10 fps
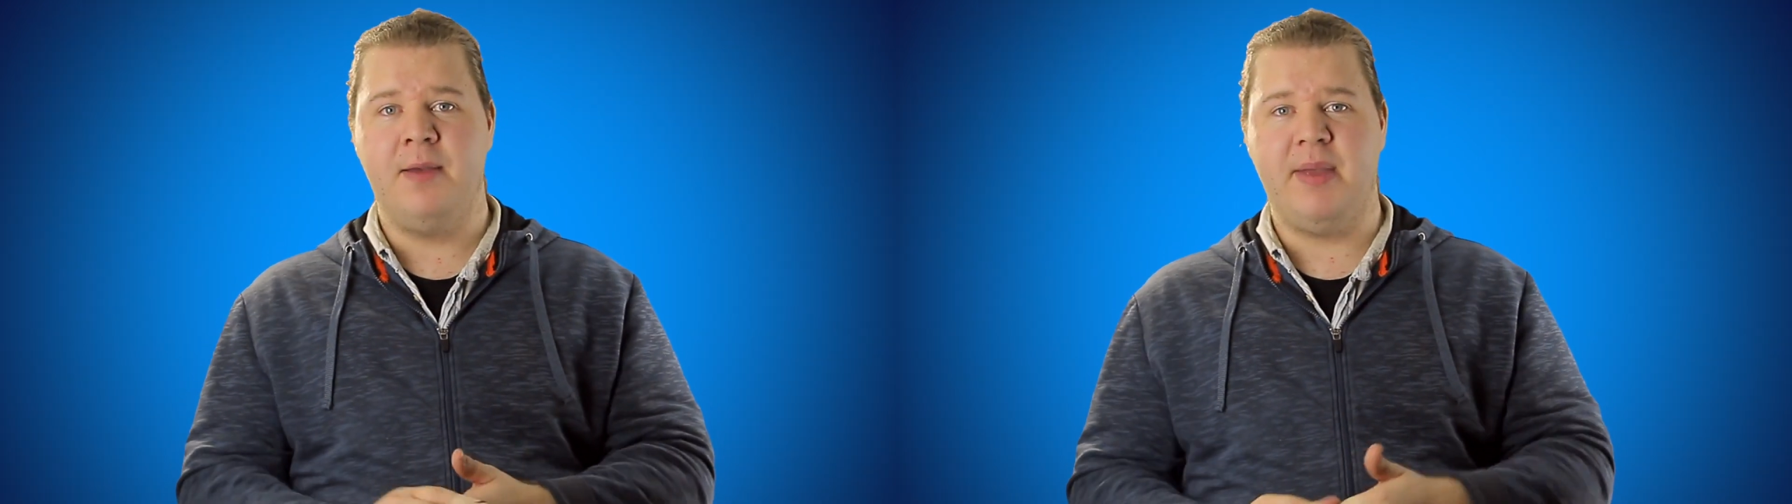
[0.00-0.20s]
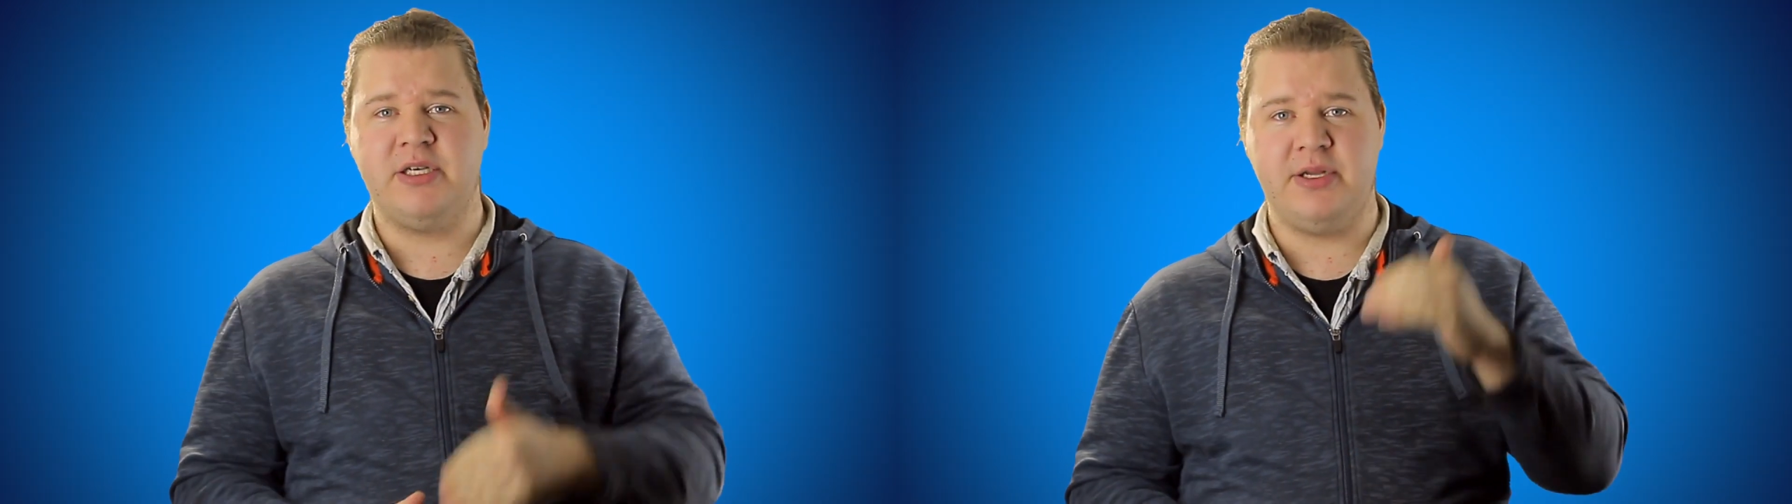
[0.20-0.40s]

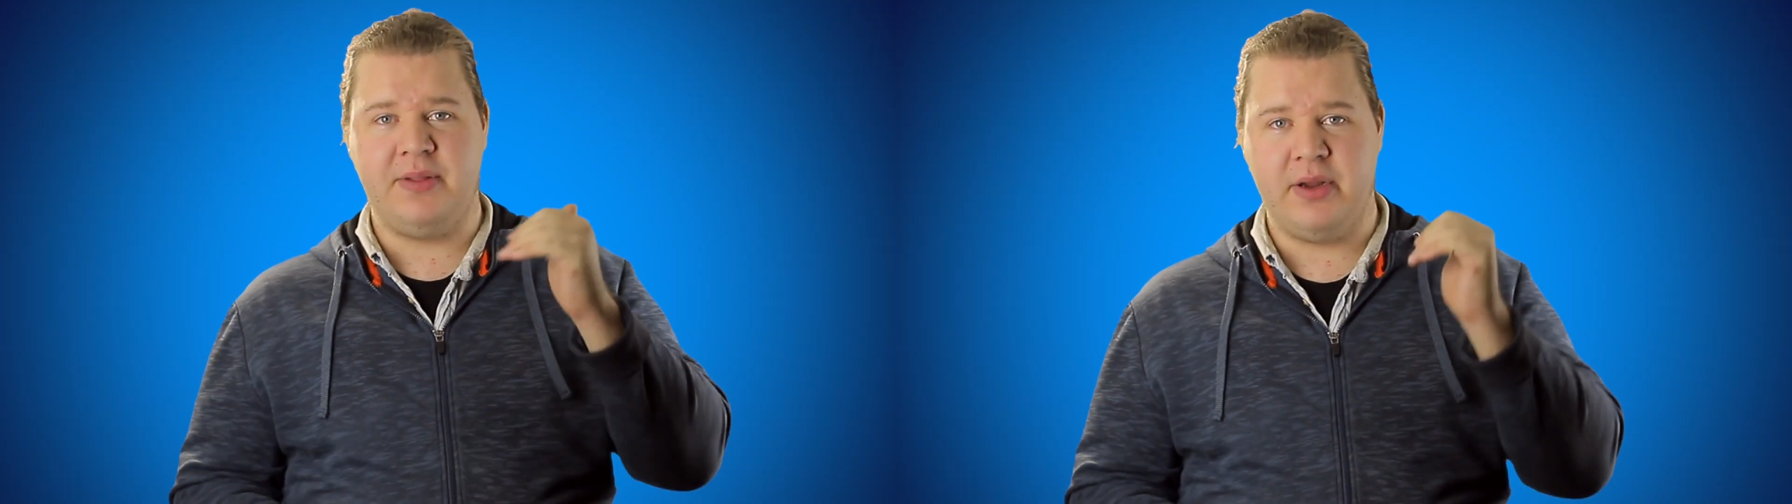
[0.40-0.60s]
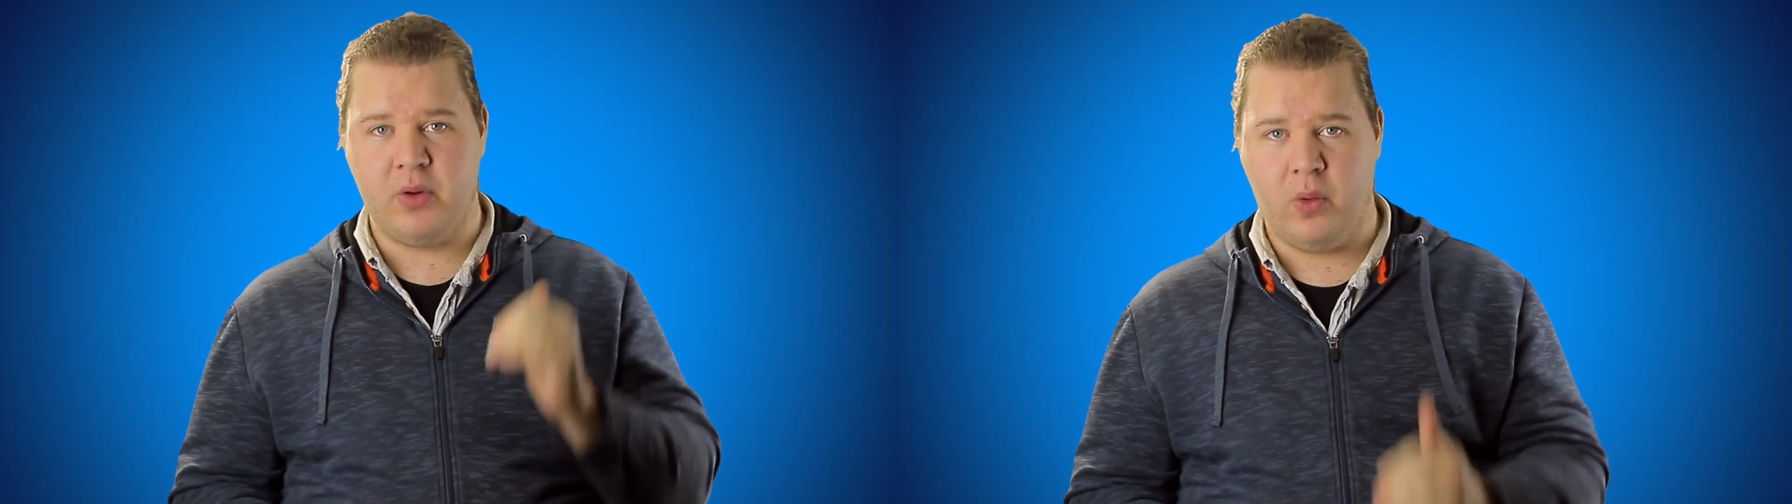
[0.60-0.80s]
Make sure
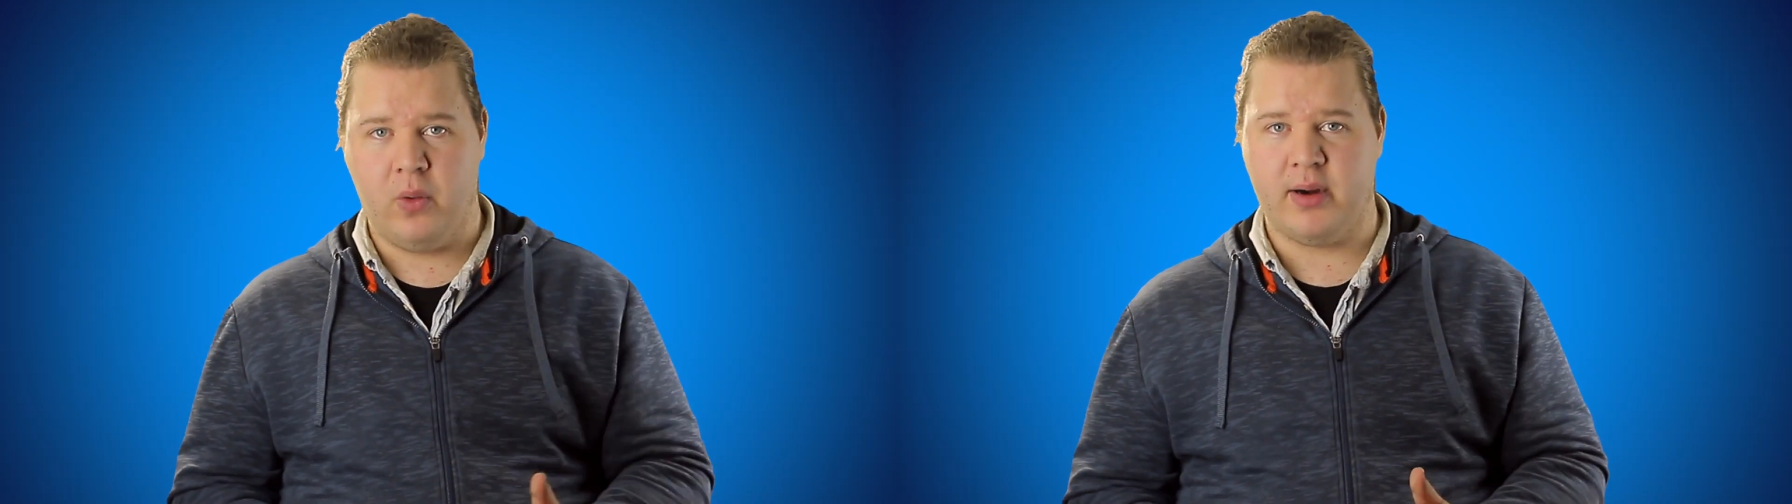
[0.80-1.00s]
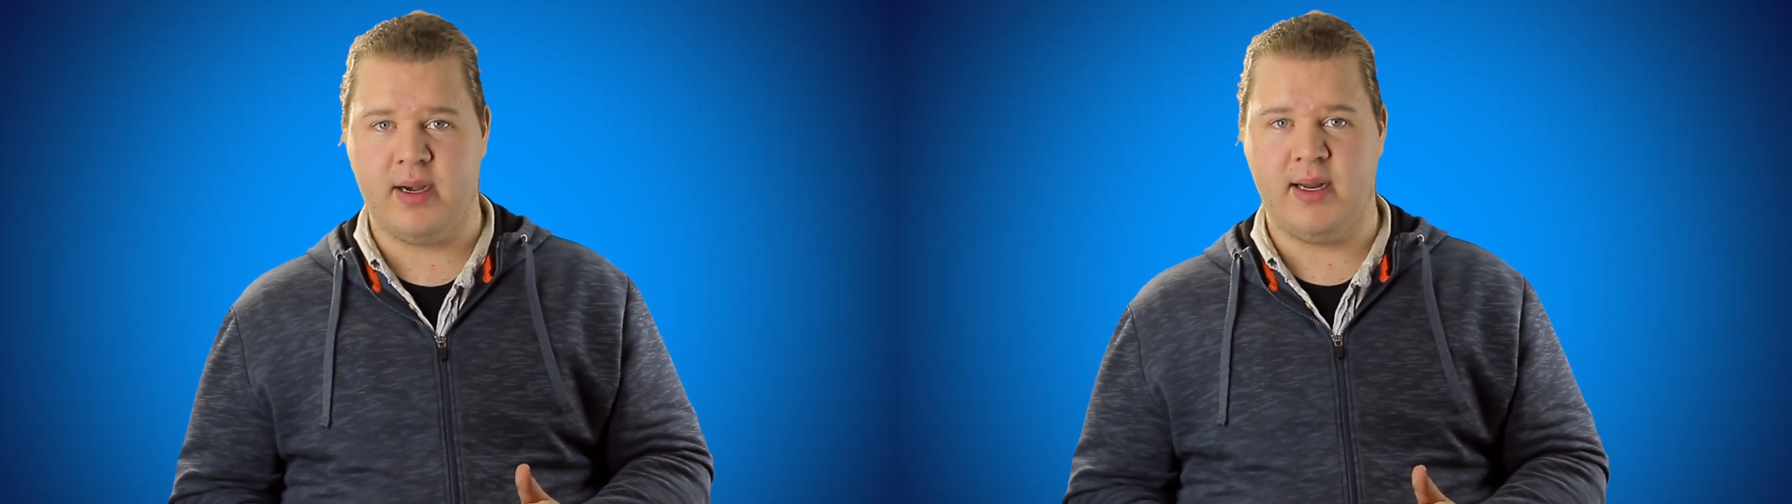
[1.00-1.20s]
that you're
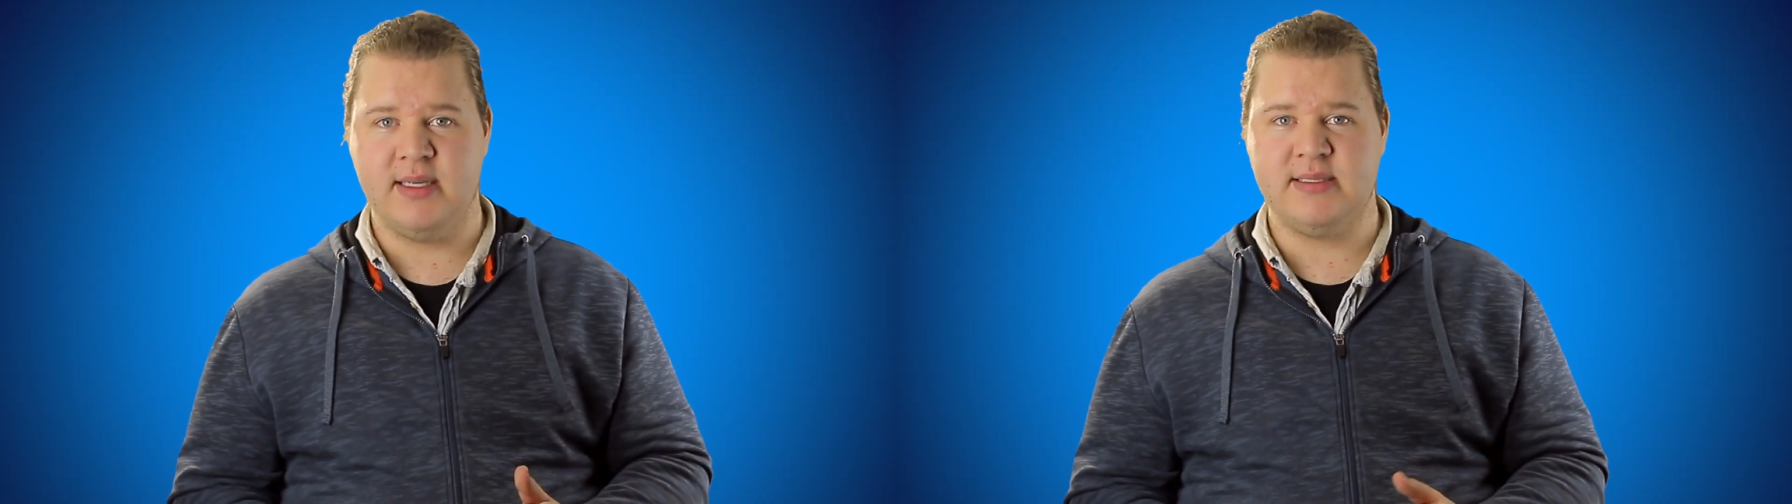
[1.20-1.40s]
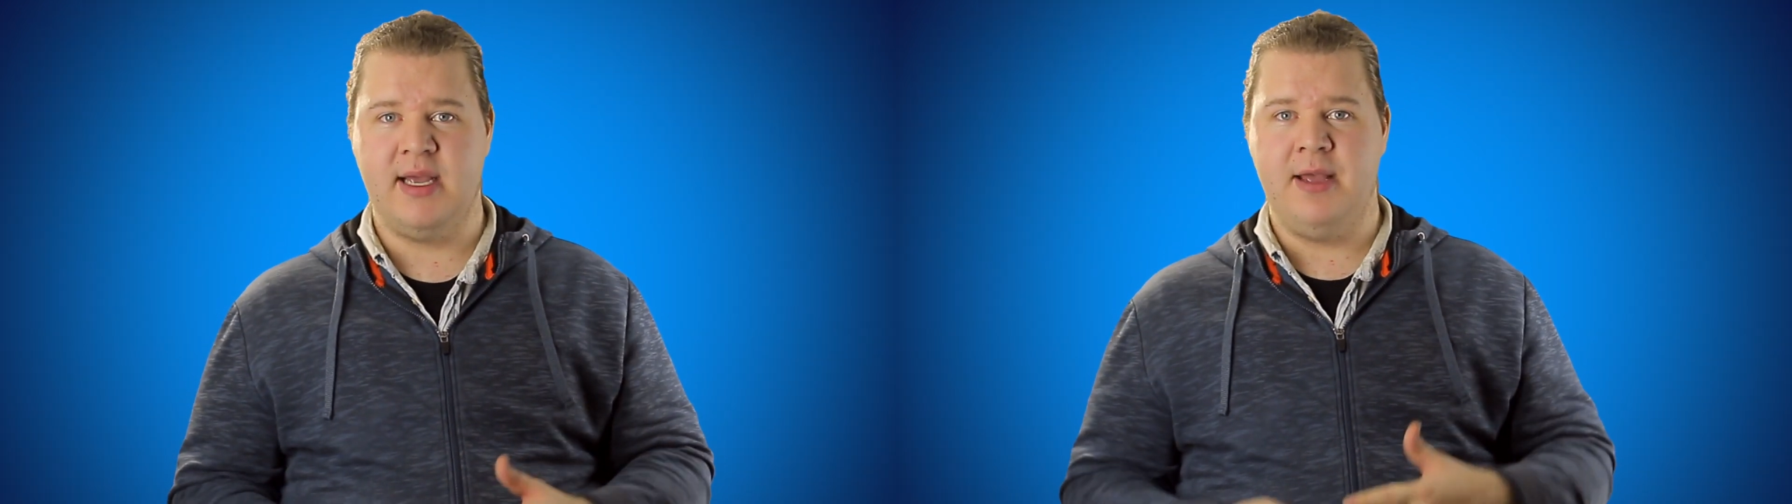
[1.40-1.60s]

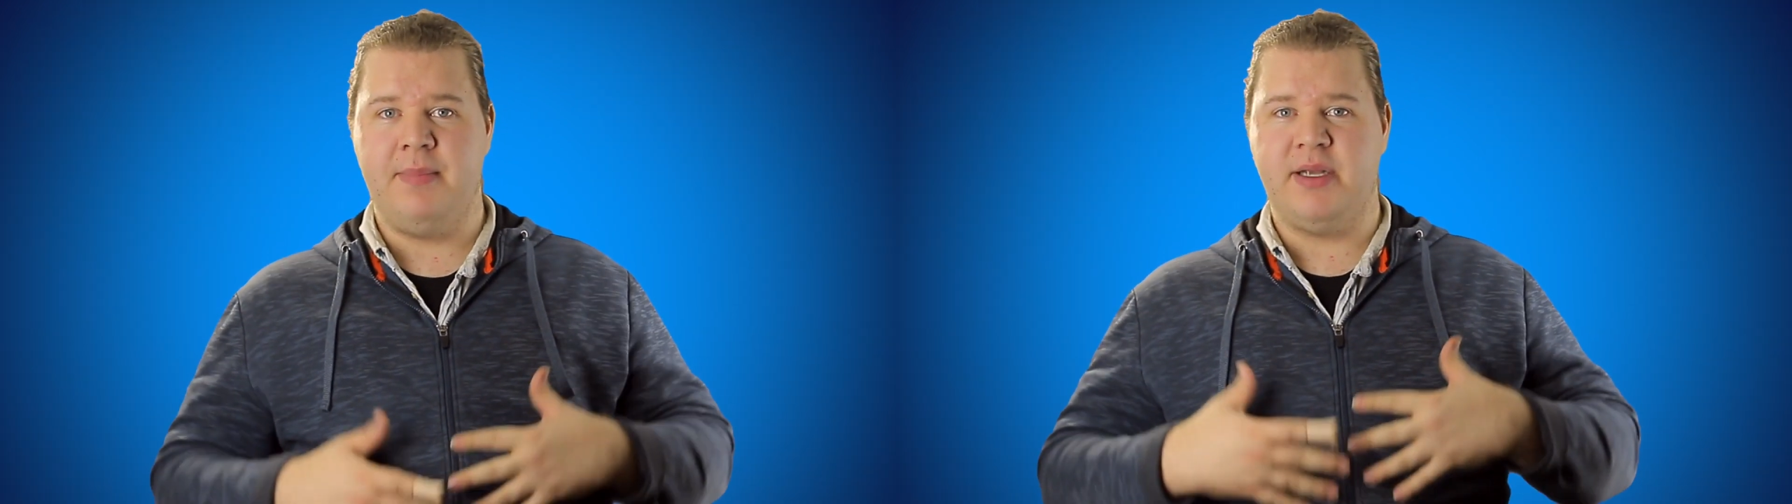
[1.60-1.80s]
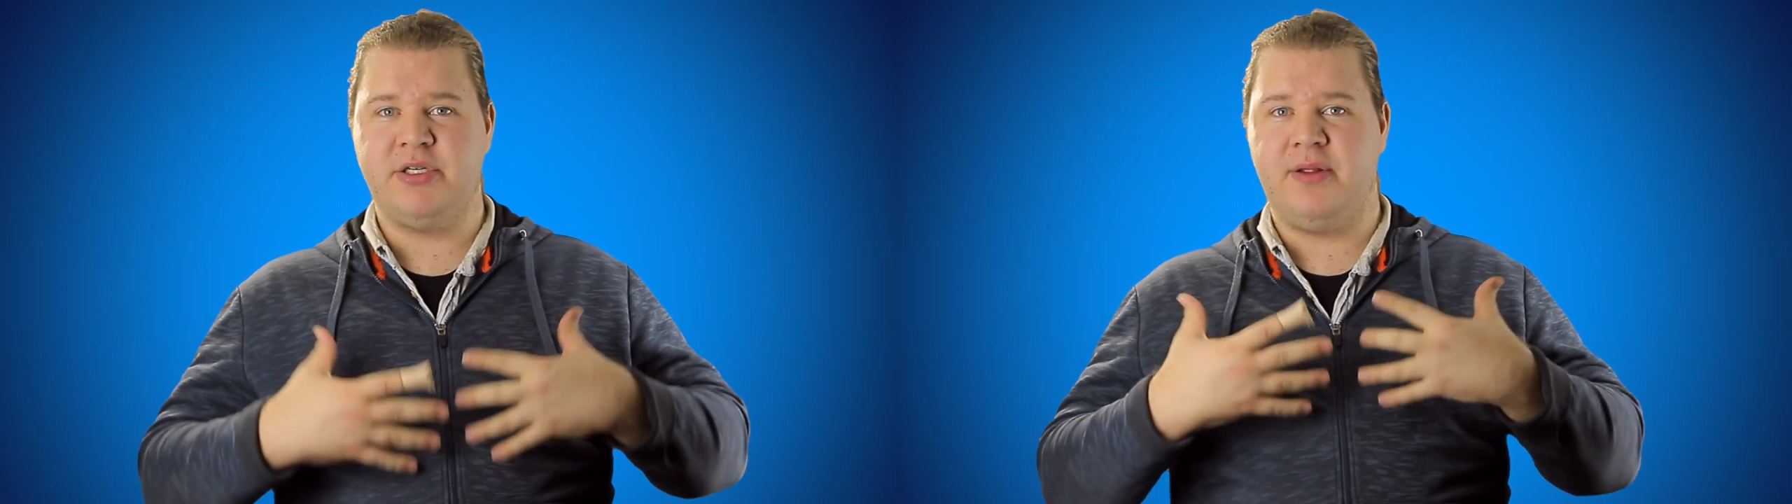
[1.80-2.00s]
organized. Make